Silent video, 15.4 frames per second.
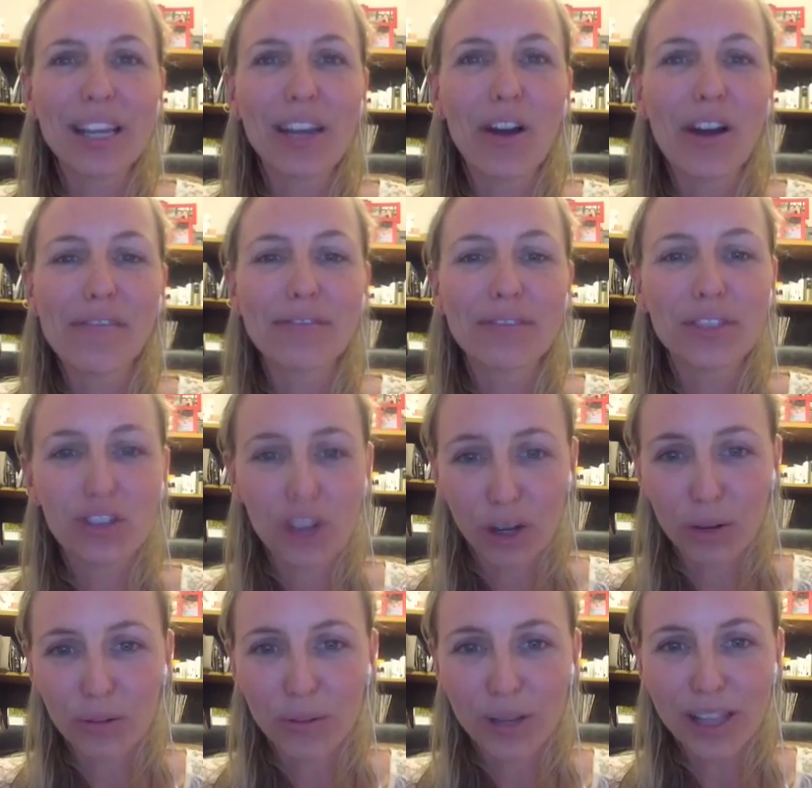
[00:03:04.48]
I've
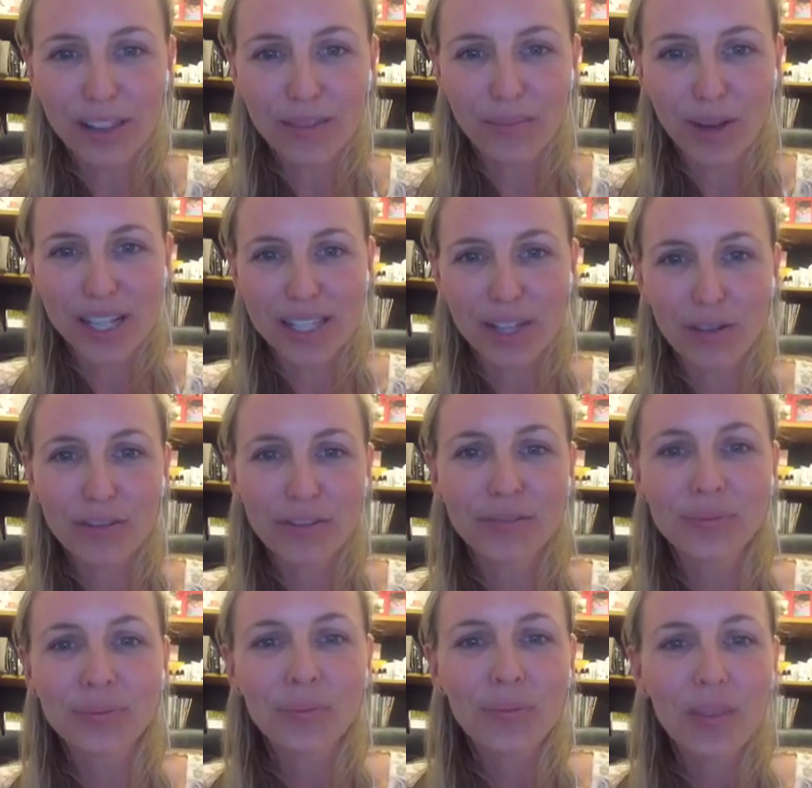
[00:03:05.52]
struggled with myself.
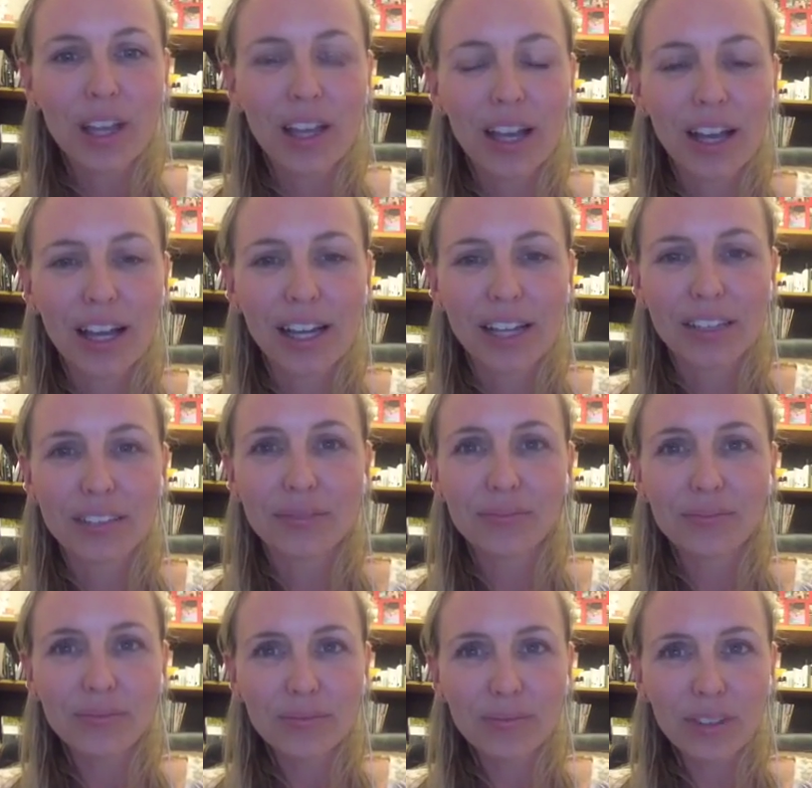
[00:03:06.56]
I
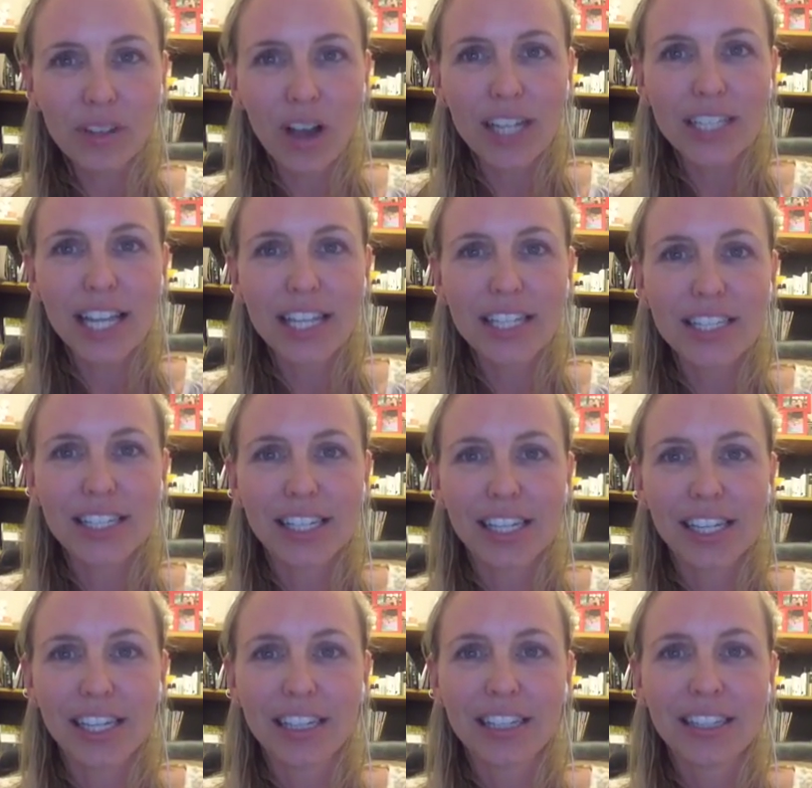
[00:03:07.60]
tend
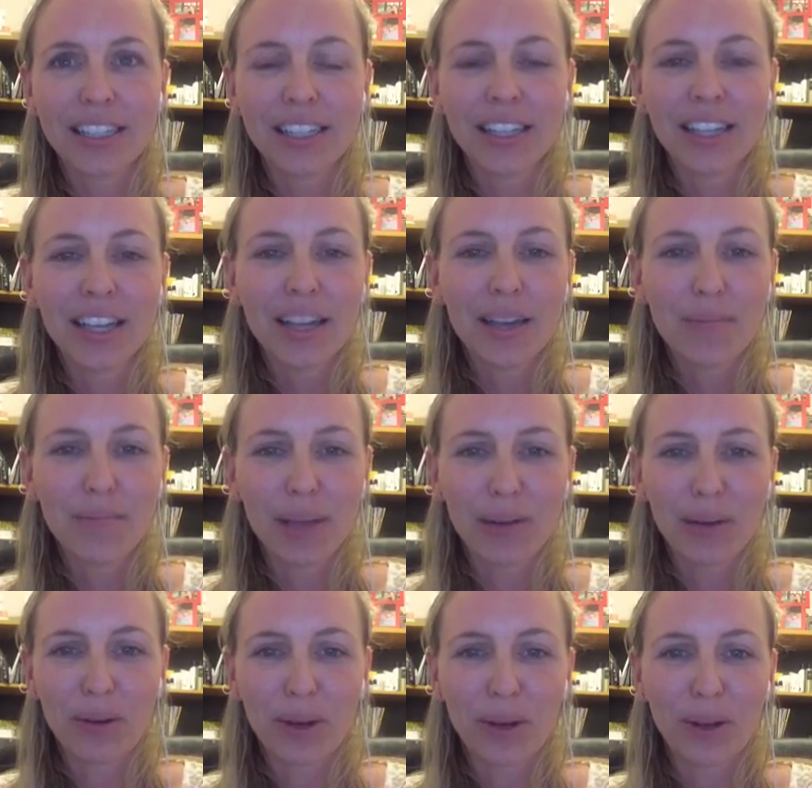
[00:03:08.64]
to be
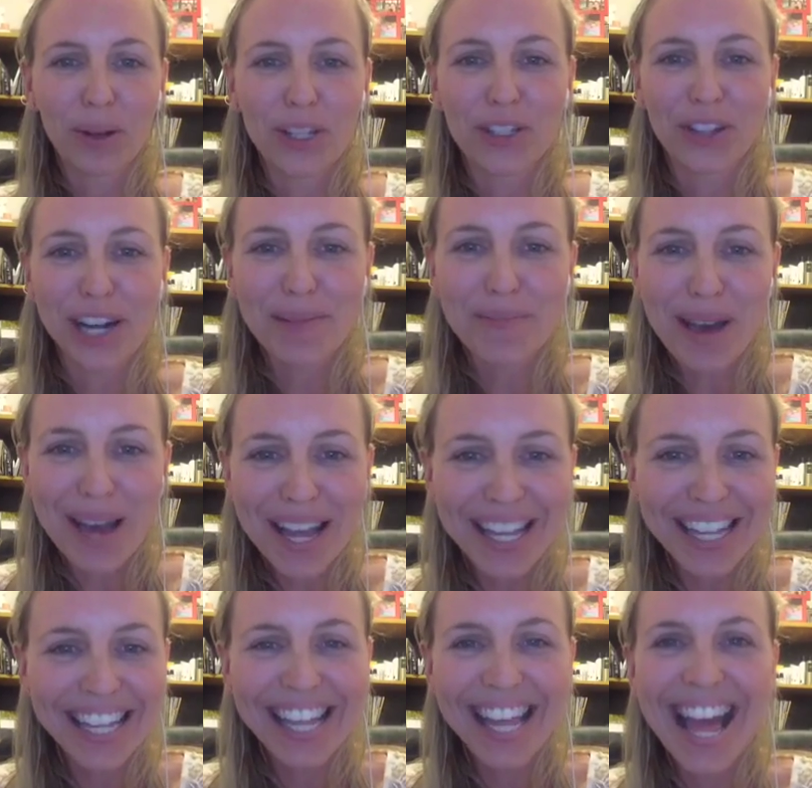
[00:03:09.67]
what we call a dreamer
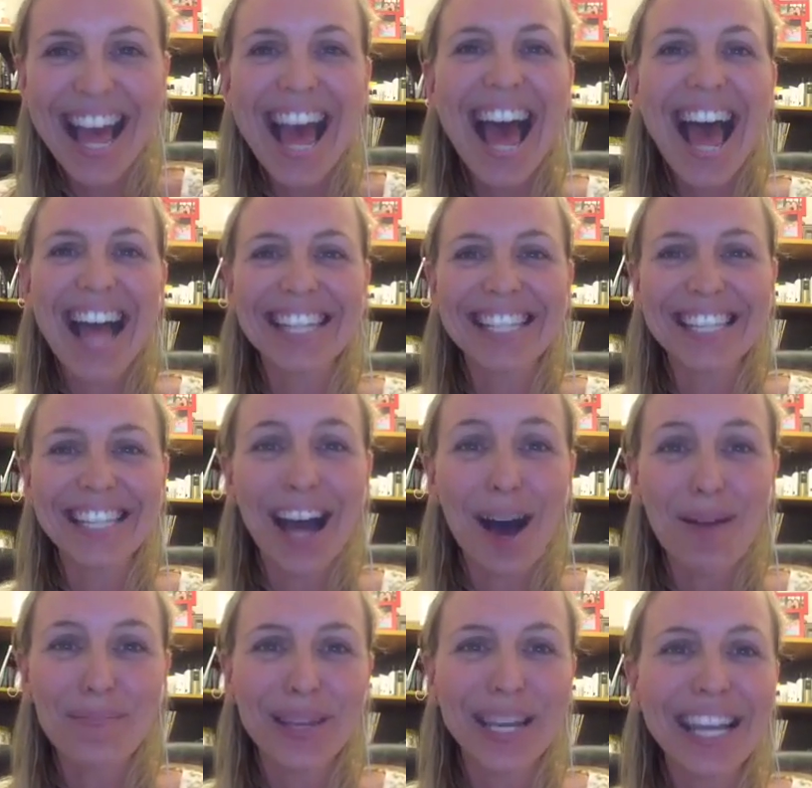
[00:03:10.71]
and
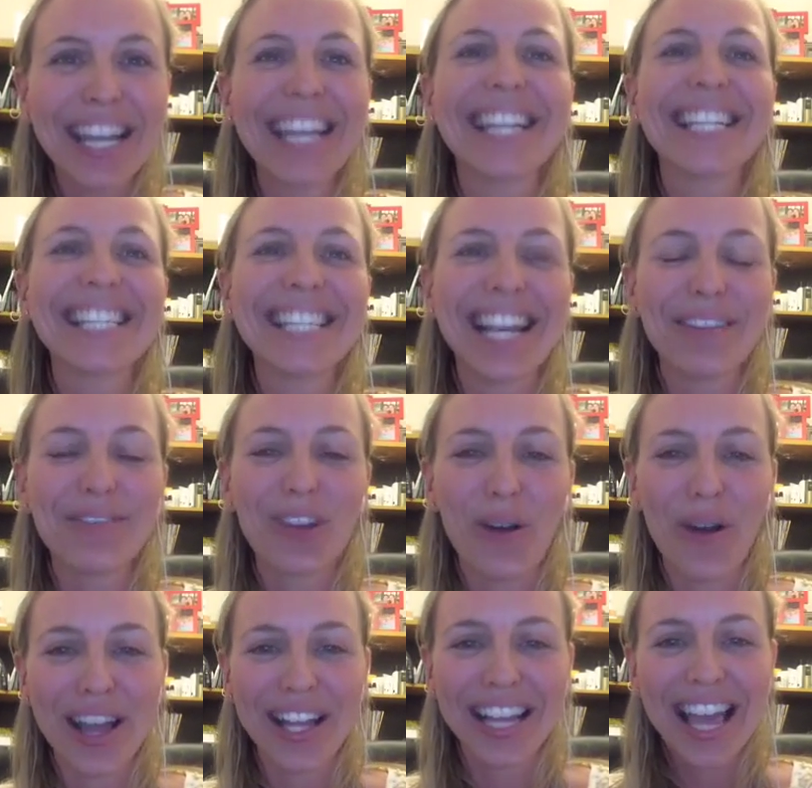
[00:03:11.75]
start big instead of
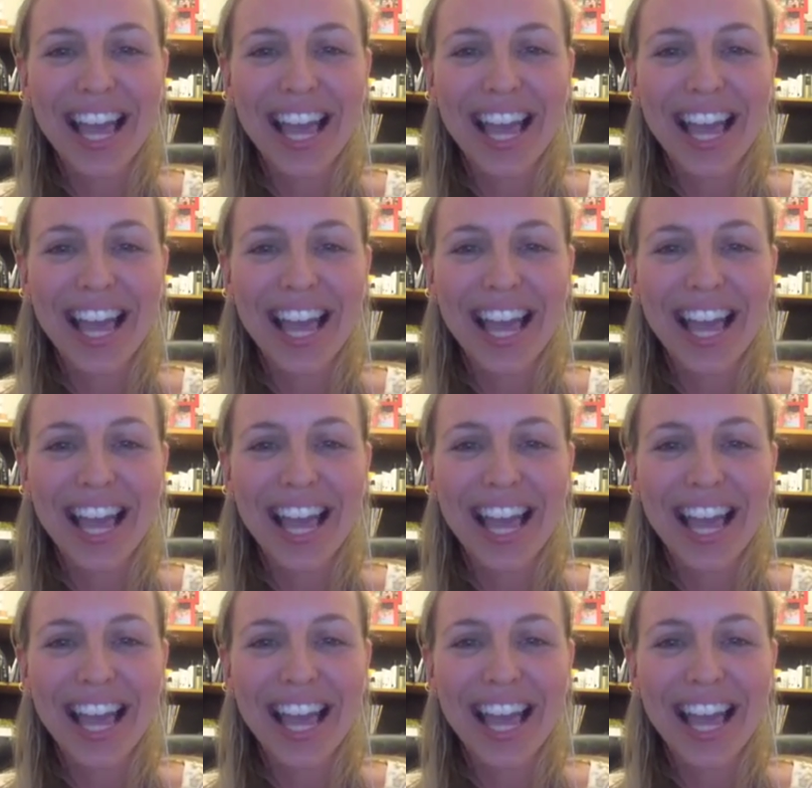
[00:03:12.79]
going